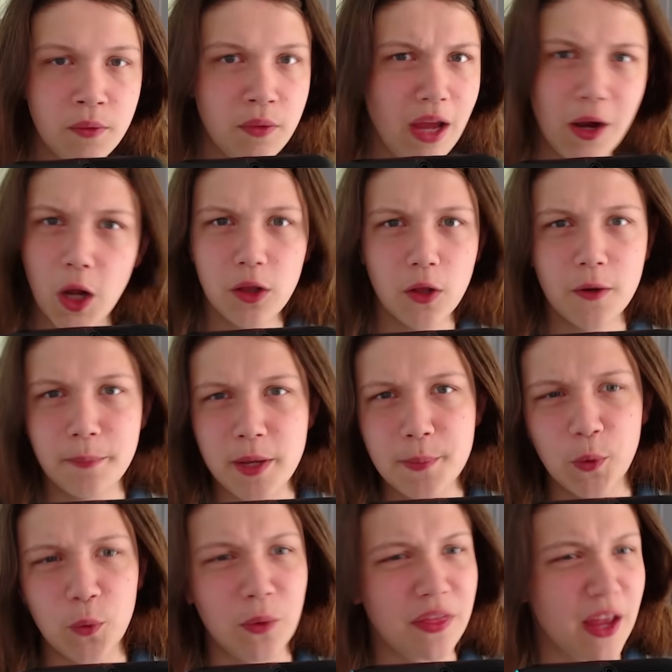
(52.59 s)
Now, a lot of
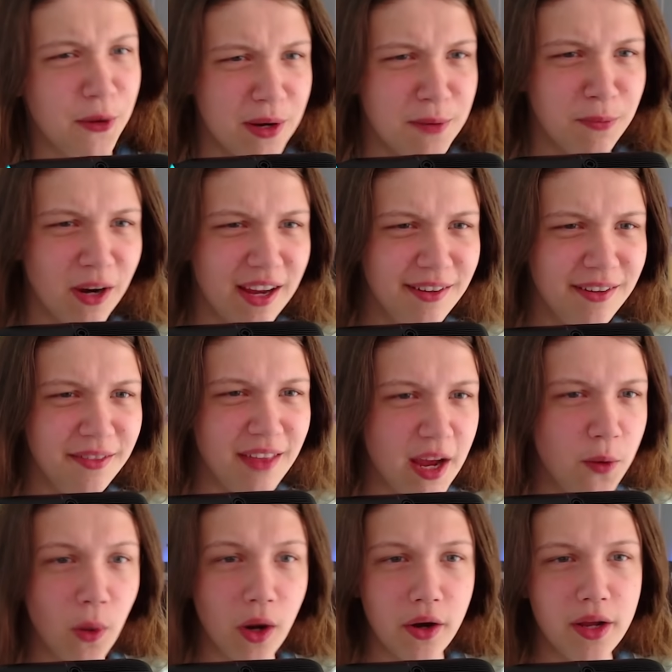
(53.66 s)
people when they rebrand, they
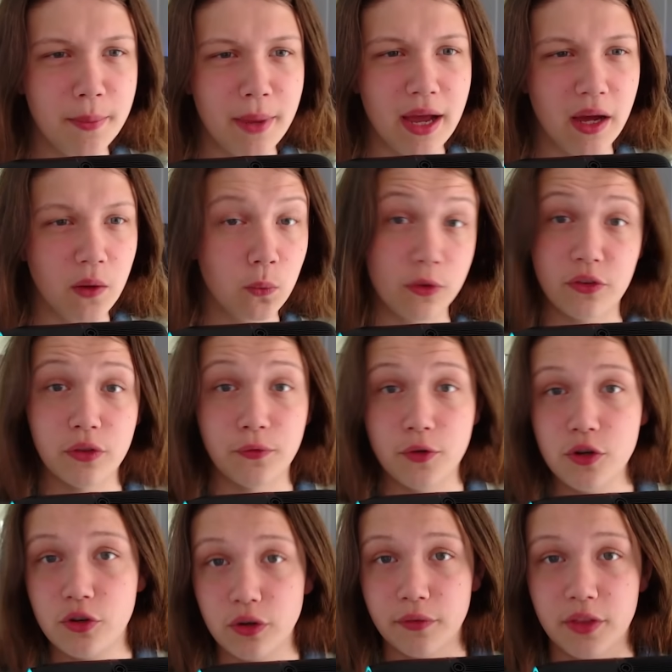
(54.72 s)
worry about what's the
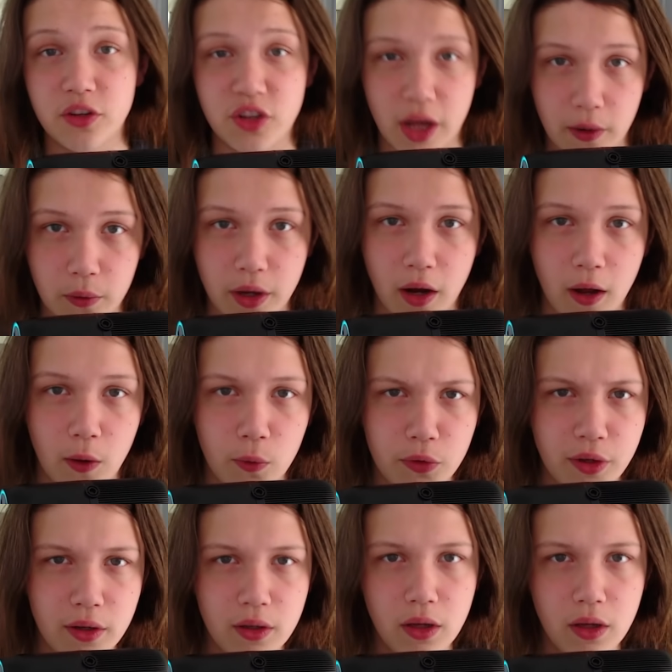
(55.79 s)
future of the channel going to hold